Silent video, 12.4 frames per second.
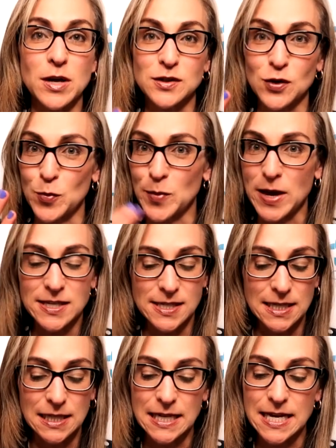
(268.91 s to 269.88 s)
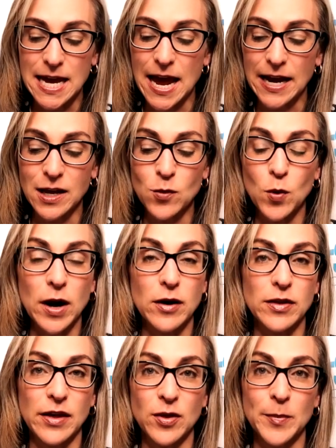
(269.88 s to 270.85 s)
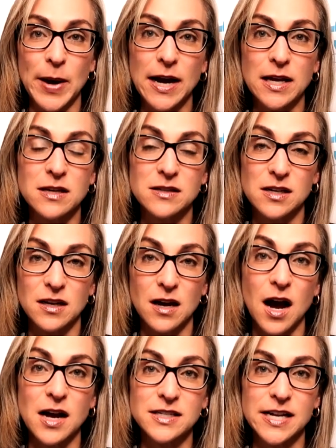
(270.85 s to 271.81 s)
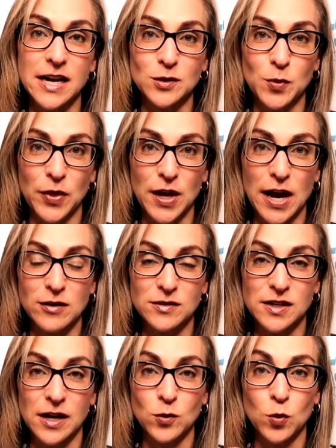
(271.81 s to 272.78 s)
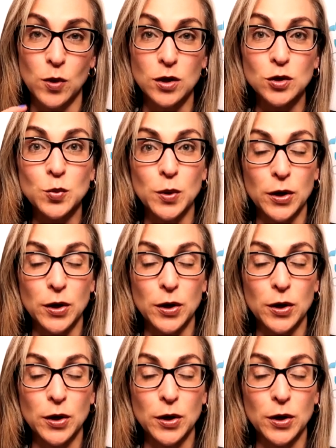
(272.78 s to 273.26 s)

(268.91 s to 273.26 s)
So basically anywhere that the body is in contact with the outside world,